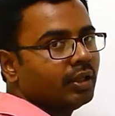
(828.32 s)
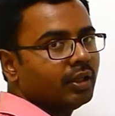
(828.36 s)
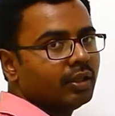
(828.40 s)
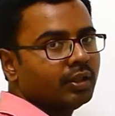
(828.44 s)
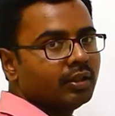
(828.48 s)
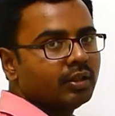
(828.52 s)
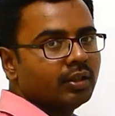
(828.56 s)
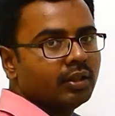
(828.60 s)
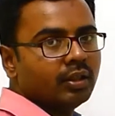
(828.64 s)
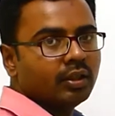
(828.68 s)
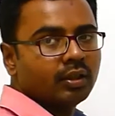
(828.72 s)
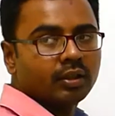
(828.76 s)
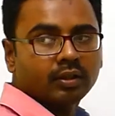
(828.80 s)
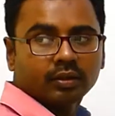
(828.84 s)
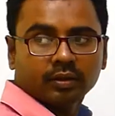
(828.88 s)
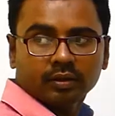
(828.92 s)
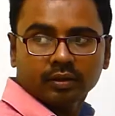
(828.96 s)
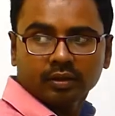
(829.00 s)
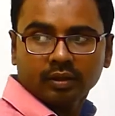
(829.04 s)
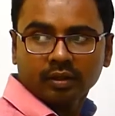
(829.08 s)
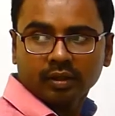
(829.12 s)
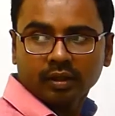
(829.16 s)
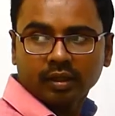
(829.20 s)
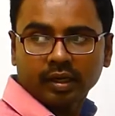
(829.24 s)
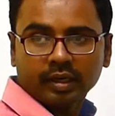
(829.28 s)
the
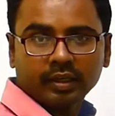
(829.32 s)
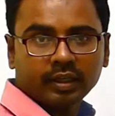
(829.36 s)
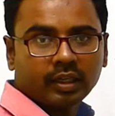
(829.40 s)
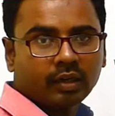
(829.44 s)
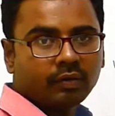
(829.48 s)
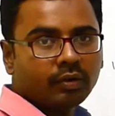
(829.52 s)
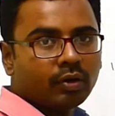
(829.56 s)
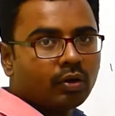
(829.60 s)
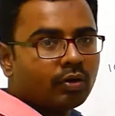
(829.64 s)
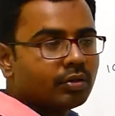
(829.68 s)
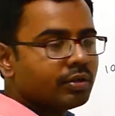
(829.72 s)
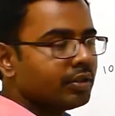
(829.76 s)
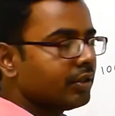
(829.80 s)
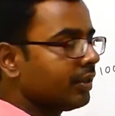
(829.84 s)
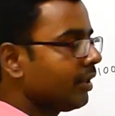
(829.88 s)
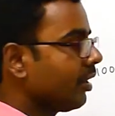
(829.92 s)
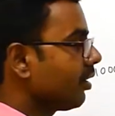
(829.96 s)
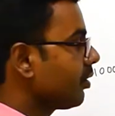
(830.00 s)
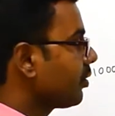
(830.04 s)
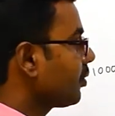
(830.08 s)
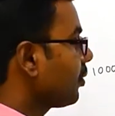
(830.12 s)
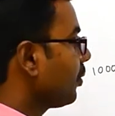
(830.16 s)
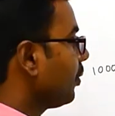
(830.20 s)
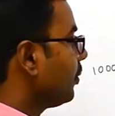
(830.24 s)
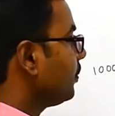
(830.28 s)
critical velocity
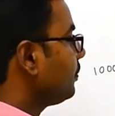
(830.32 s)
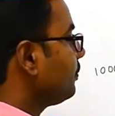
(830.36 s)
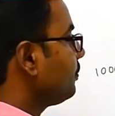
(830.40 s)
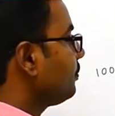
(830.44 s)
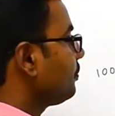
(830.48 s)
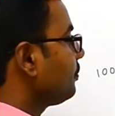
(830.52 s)
also.